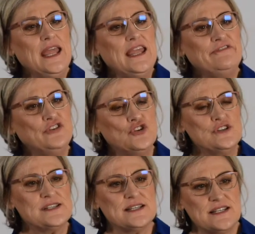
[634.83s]
If you
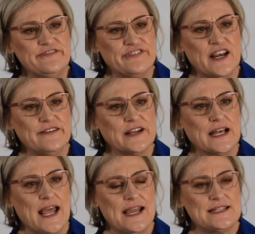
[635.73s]
sit in front of a
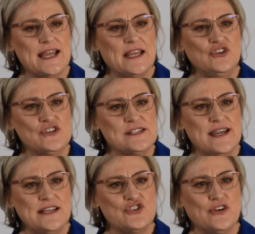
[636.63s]
client and you
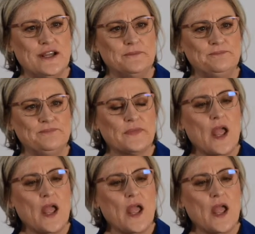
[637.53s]
say to him,